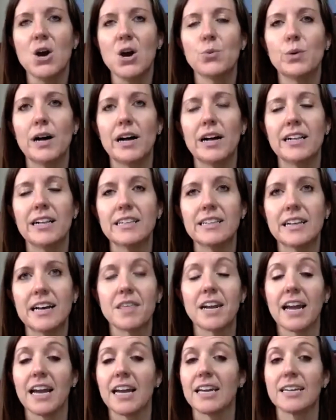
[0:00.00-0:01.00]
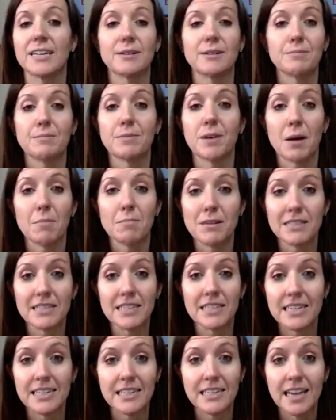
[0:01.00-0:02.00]
Well, then I got
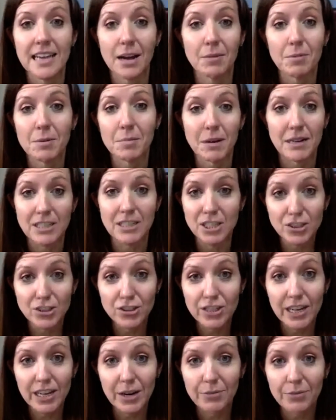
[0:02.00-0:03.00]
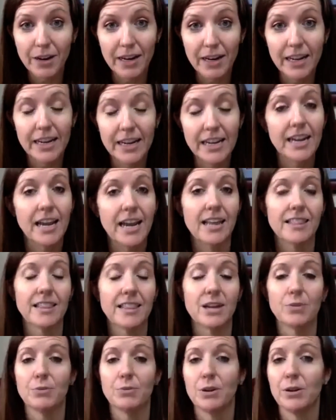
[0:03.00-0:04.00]
busy helping my children get ready, and
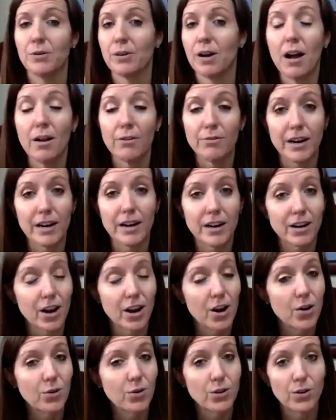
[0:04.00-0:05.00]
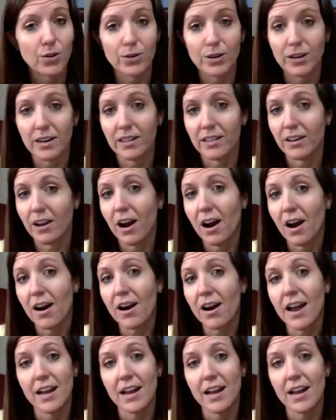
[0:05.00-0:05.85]
then we were all ready to go, loaded in the car,